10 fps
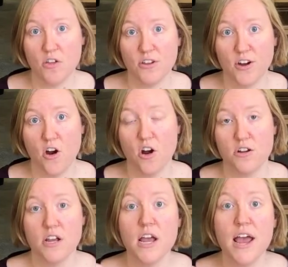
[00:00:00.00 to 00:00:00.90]
on the
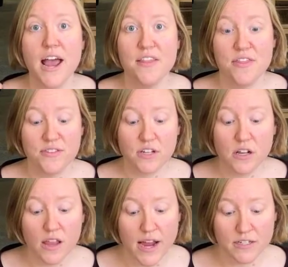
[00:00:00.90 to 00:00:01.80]
card and
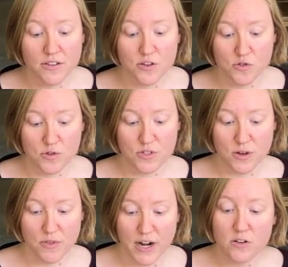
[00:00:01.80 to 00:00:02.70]
collect the true
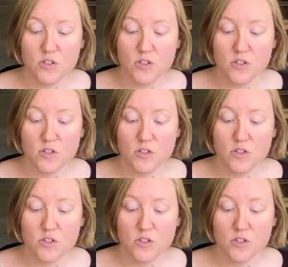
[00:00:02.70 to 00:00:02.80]
stone there.